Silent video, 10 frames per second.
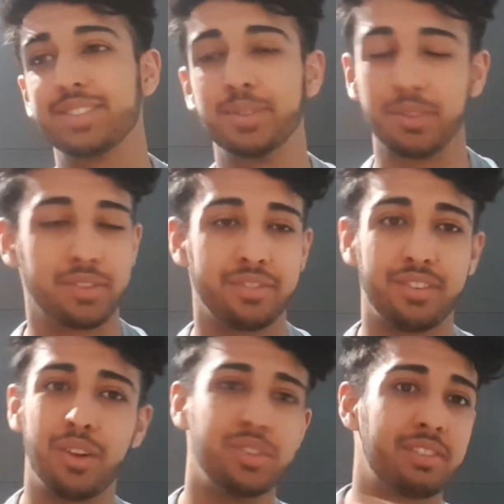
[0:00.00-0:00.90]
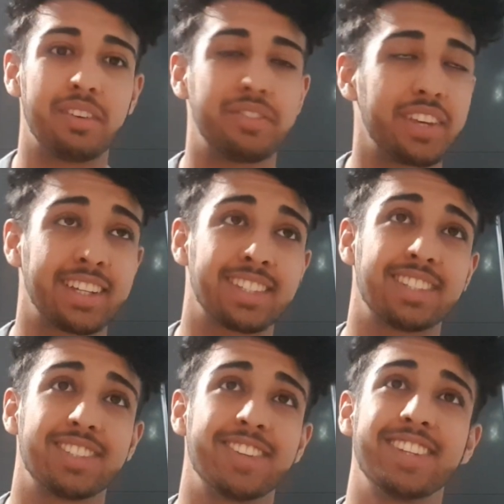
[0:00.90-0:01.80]
all of loads of other things
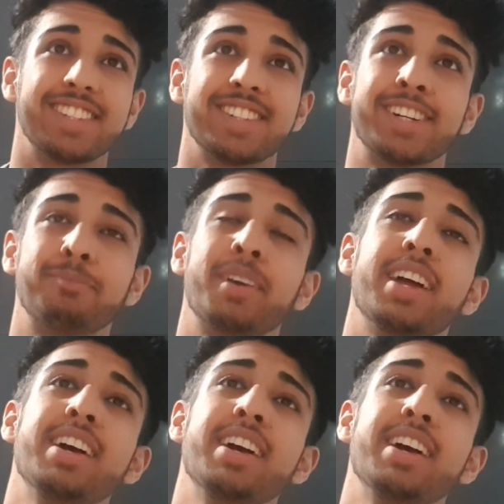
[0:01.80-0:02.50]
during this time.